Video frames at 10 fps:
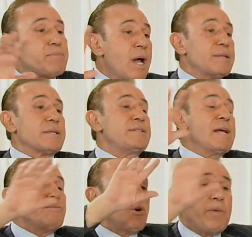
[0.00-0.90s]
product
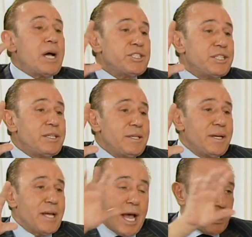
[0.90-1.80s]
name Obagi
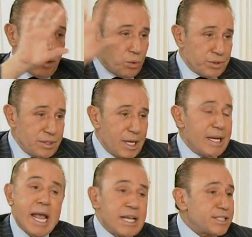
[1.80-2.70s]
alone,
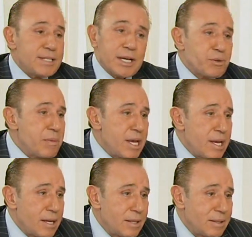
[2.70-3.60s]
it's not me.